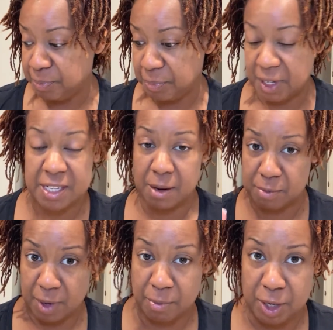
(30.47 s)
because
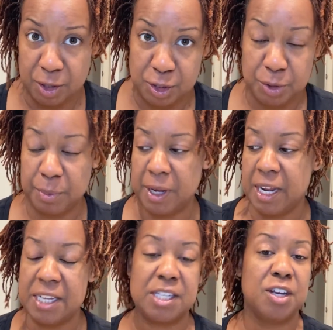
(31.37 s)
I'm young too, but
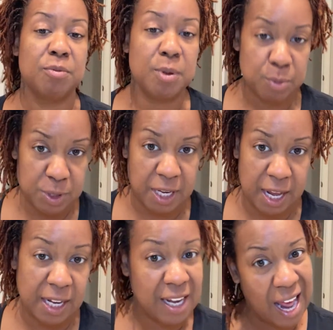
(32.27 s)
as the young people say,
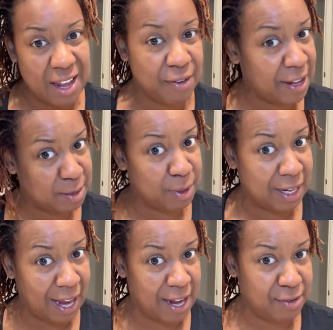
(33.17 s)
life has been
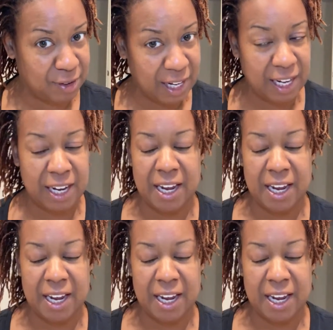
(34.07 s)
lifing,